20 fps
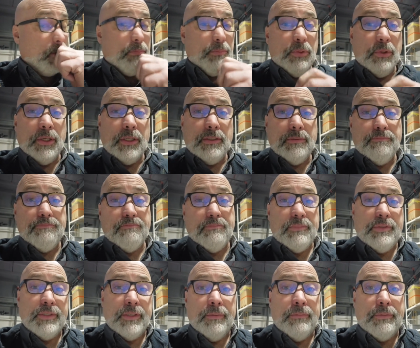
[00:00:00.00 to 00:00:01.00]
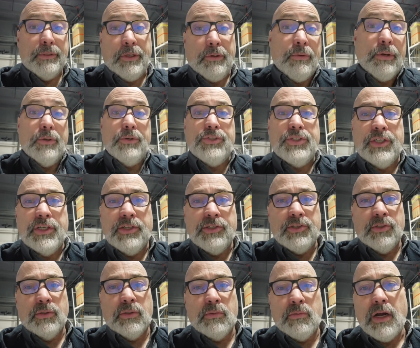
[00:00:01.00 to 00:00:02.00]
put some corrosion
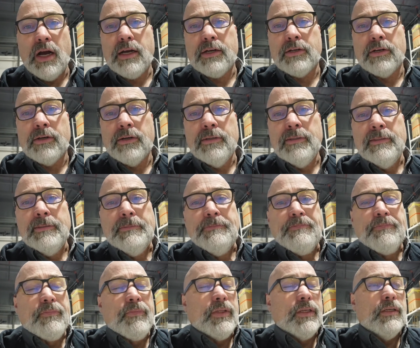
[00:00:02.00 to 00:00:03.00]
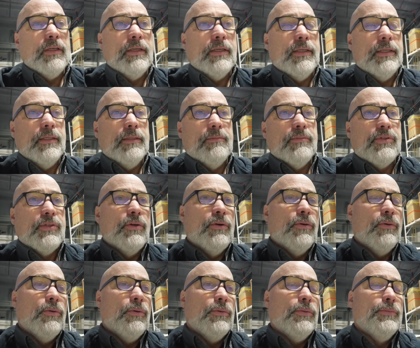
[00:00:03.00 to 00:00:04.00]
into a rocker.
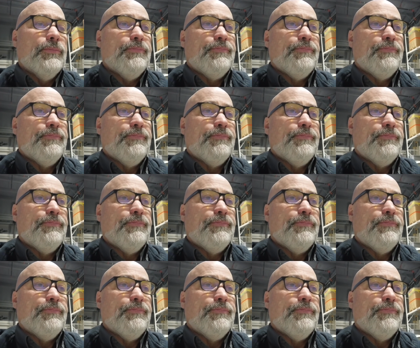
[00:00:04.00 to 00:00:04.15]
So